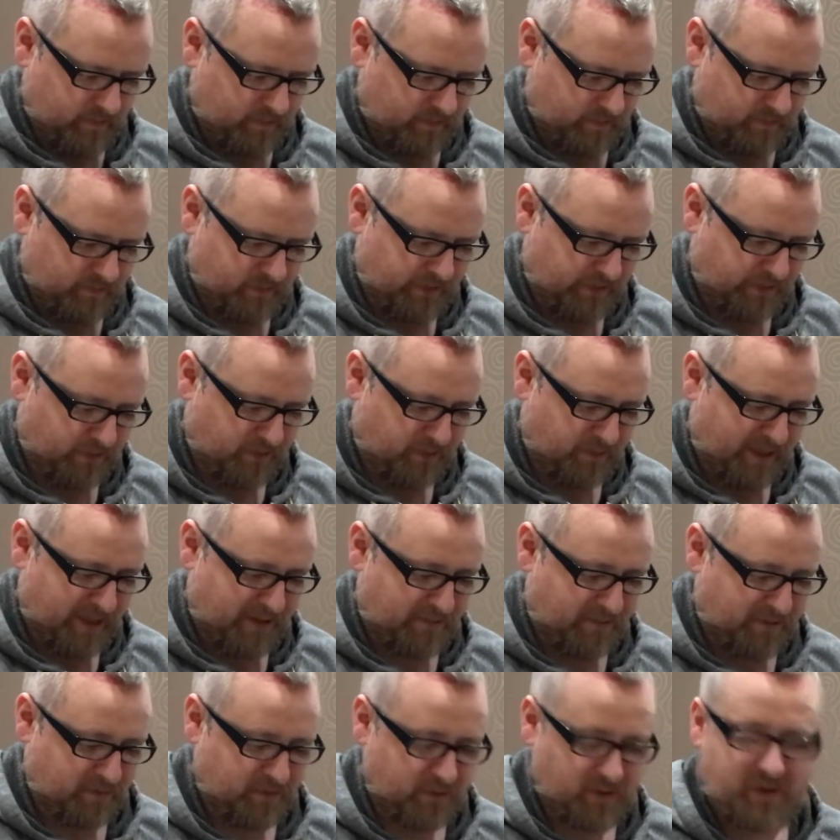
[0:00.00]
My old man was
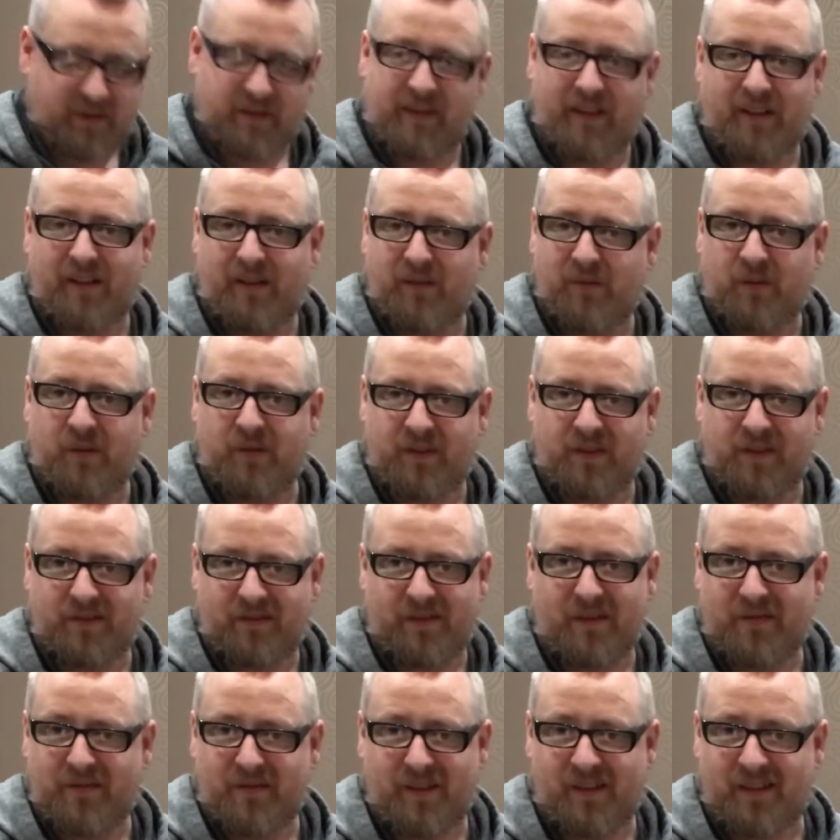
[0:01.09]
more excited about this
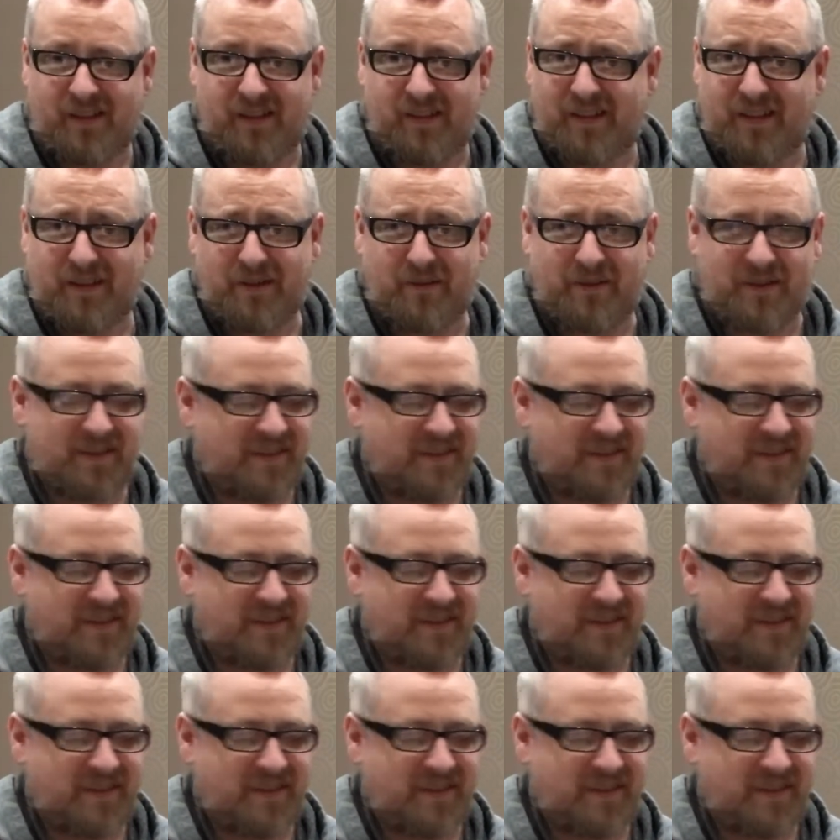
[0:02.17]
arriving today than I was.